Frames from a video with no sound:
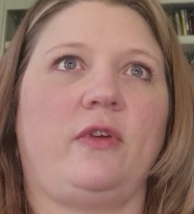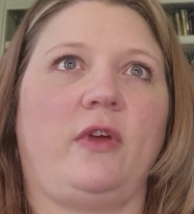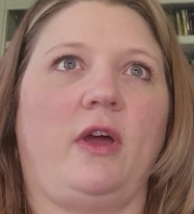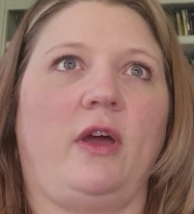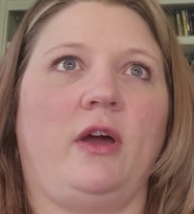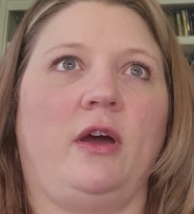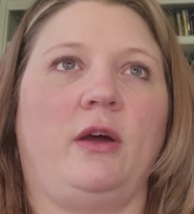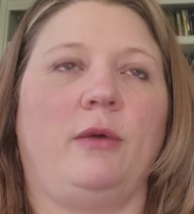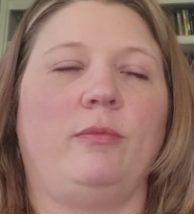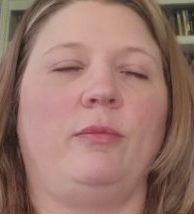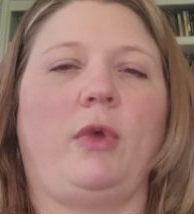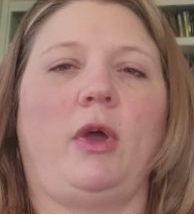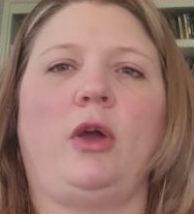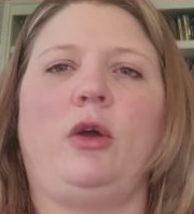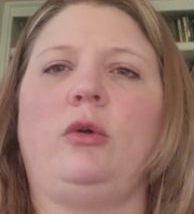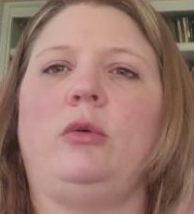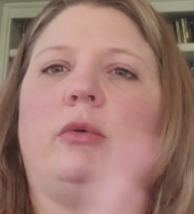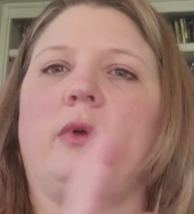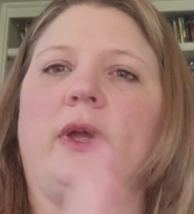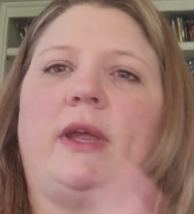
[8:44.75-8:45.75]

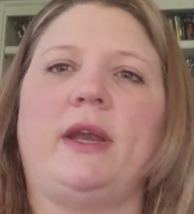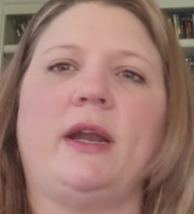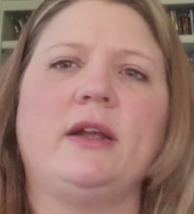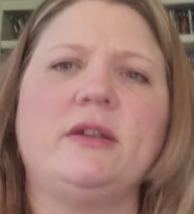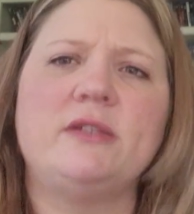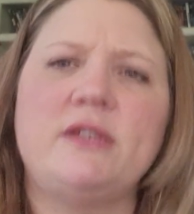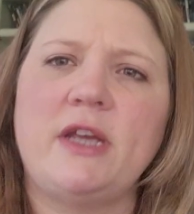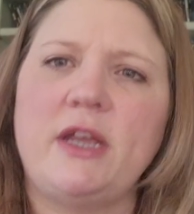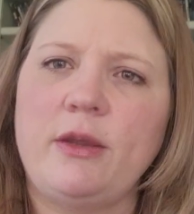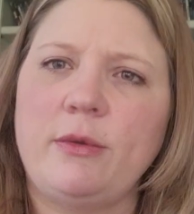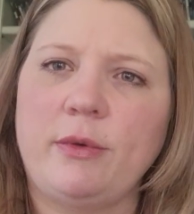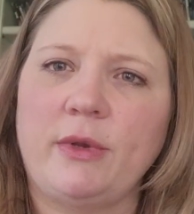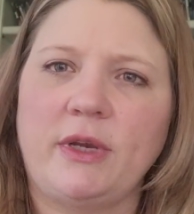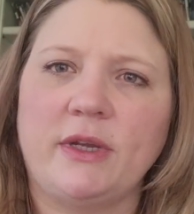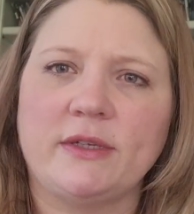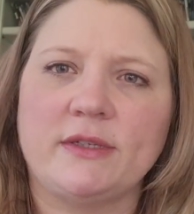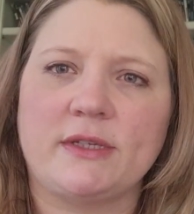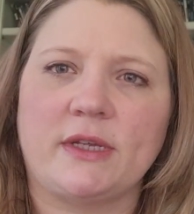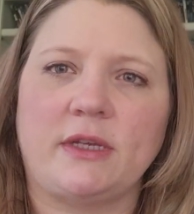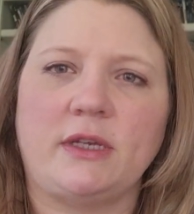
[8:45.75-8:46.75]
Oh, and I'll tell you what
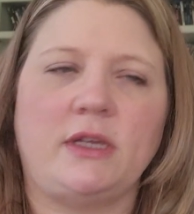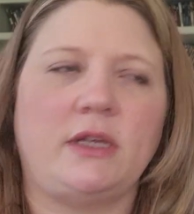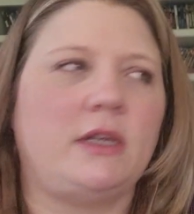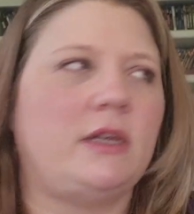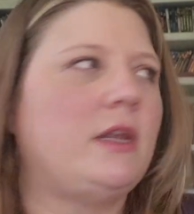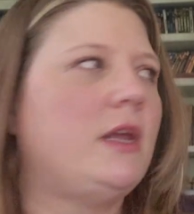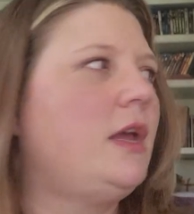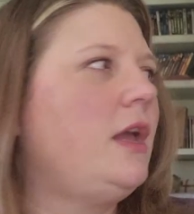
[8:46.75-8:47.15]
else I did.